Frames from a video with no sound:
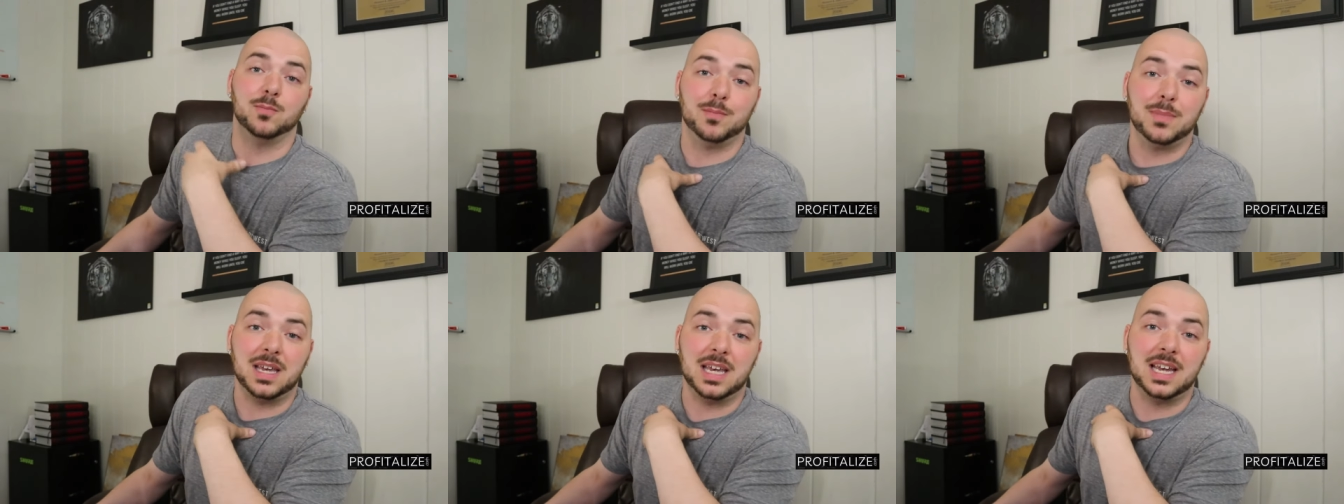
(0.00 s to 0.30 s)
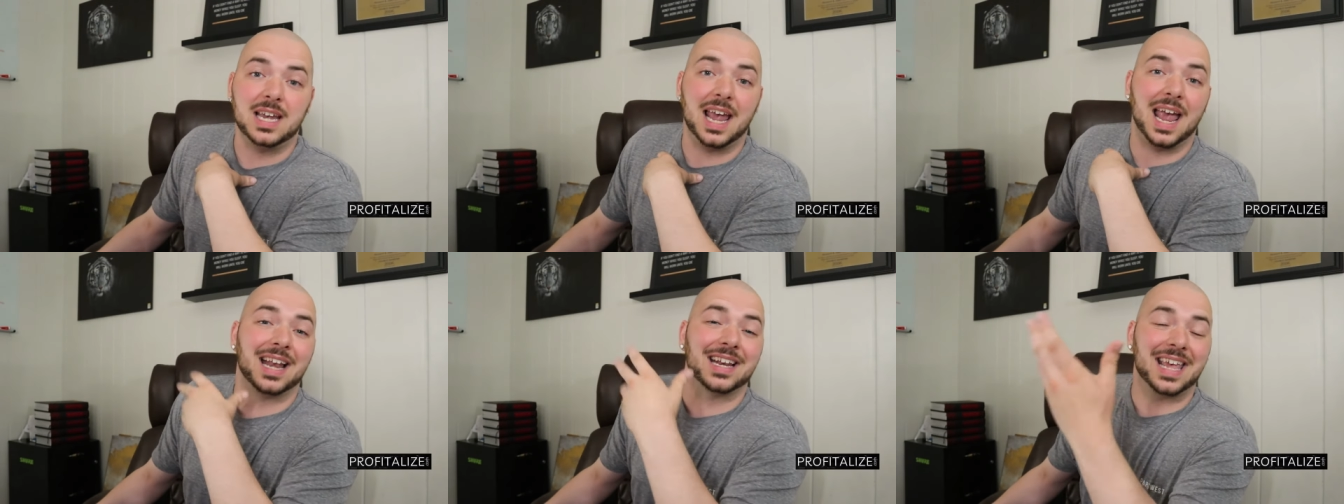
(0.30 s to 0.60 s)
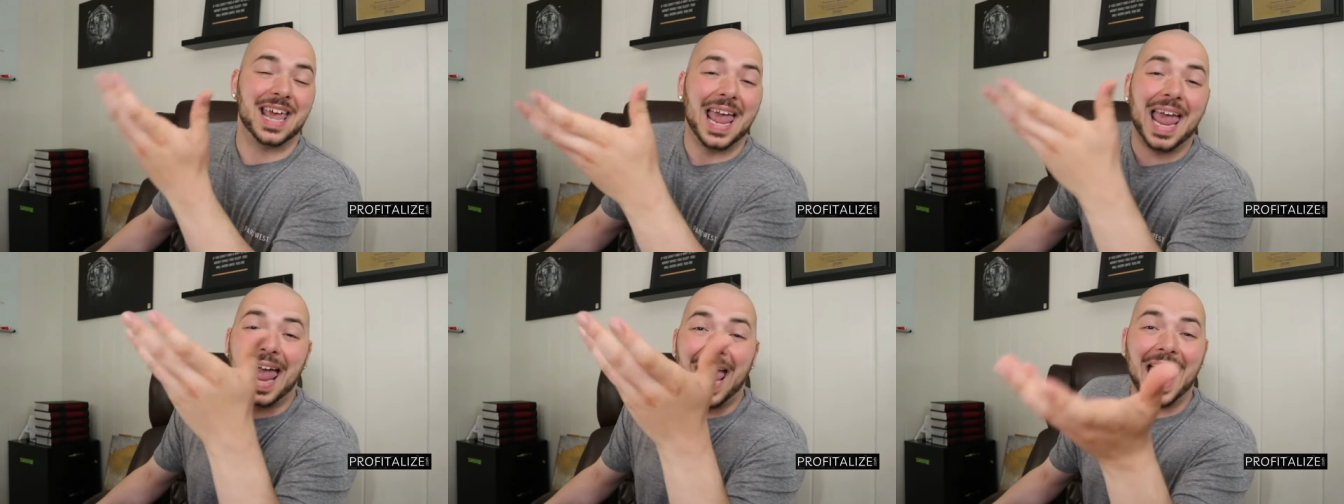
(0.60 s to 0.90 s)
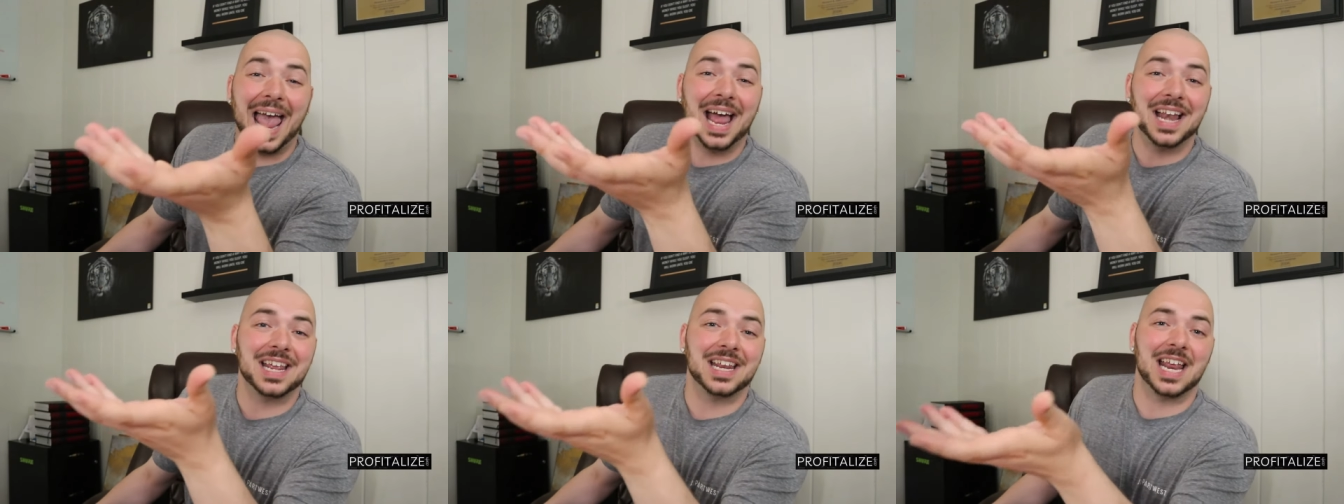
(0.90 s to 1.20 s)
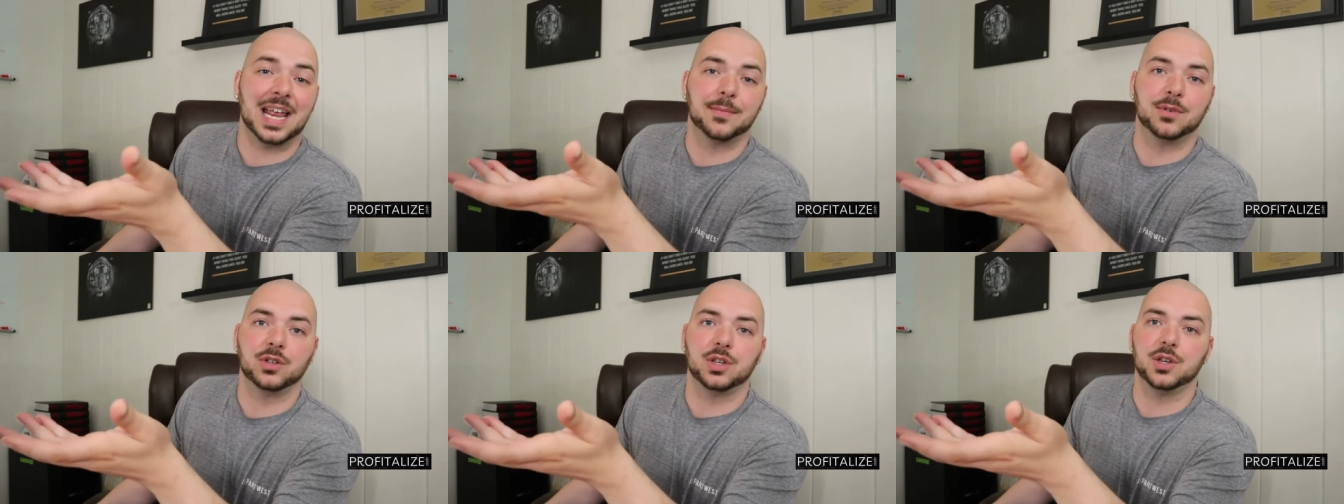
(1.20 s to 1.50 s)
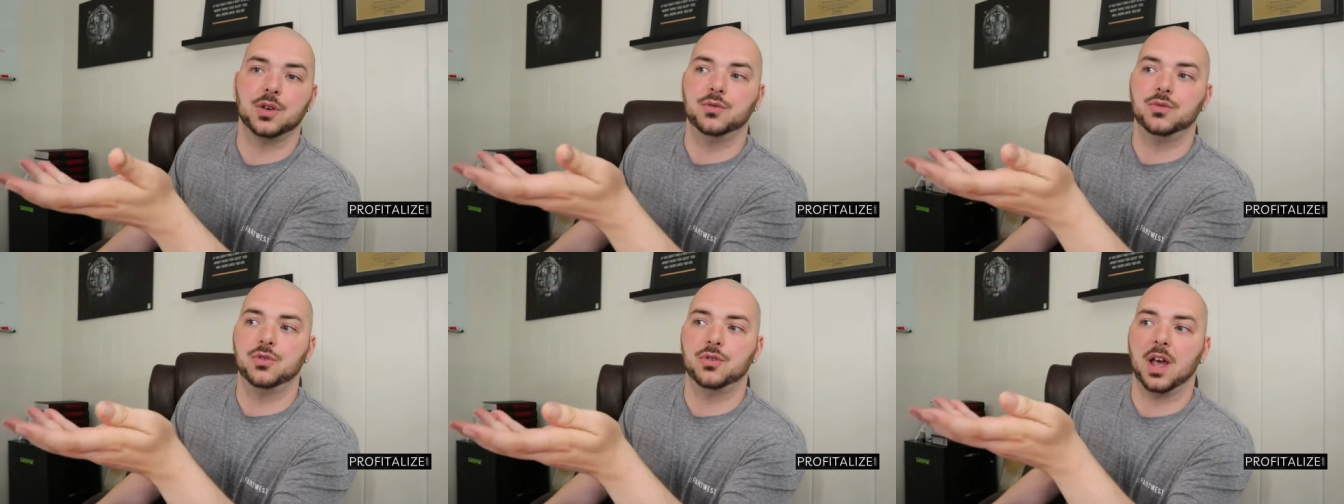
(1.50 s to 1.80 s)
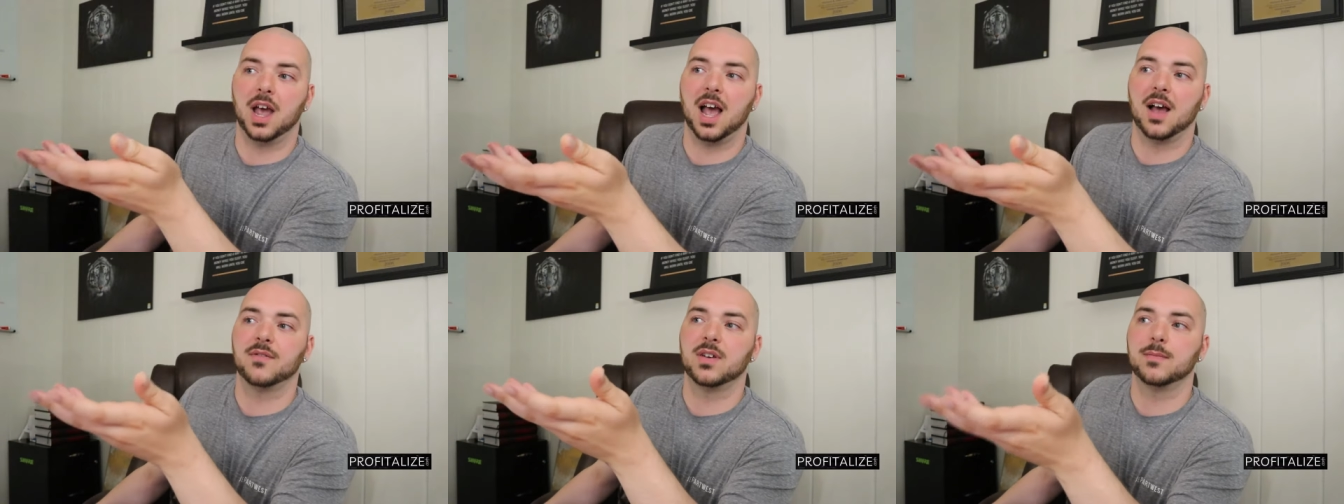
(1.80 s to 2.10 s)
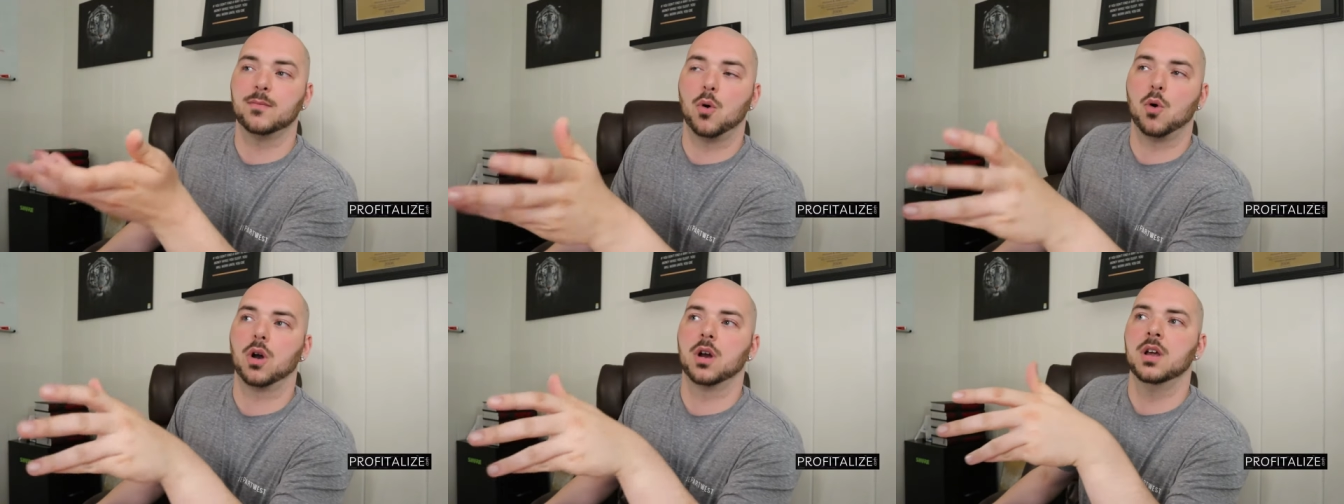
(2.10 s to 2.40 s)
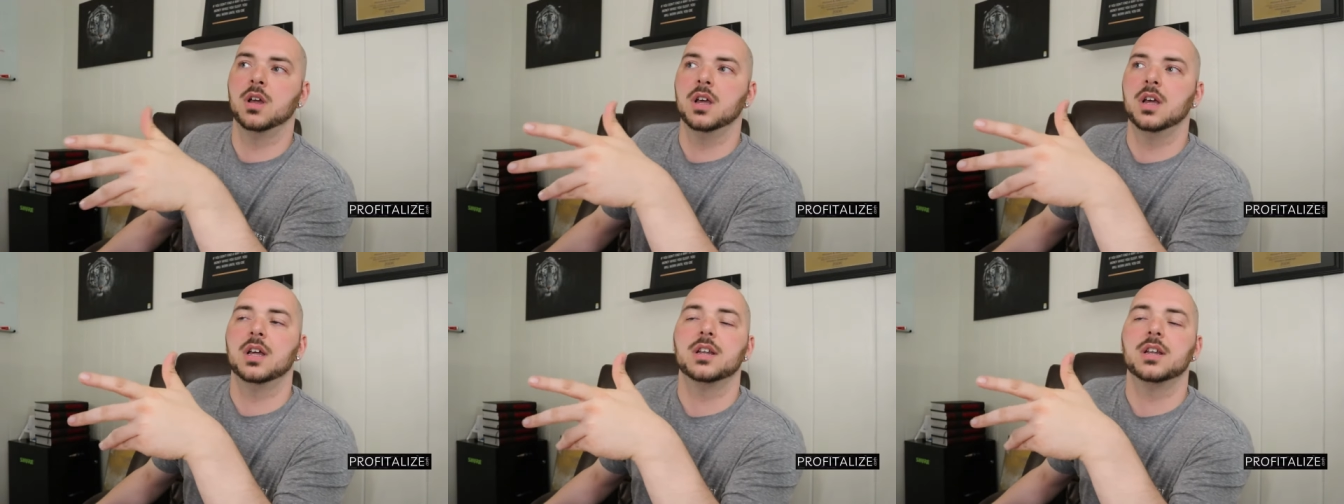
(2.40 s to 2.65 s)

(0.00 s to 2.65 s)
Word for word: me and can enable you to have a more